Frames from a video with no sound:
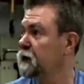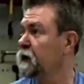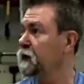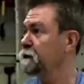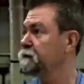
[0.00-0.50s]

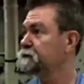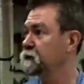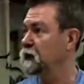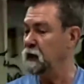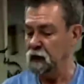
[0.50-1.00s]
There you go.
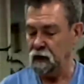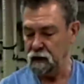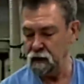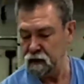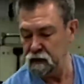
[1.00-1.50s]

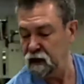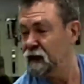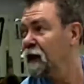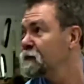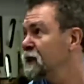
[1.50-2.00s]
You can see
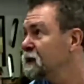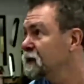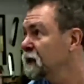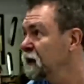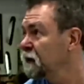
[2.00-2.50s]
it comes out
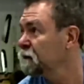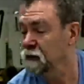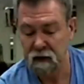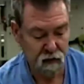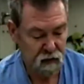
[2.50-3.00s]
to here
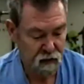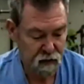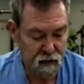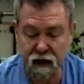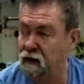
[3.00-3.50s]

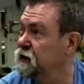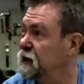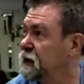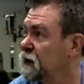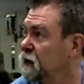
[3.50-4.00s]
and out
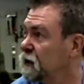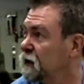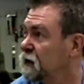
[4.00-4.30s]
to here.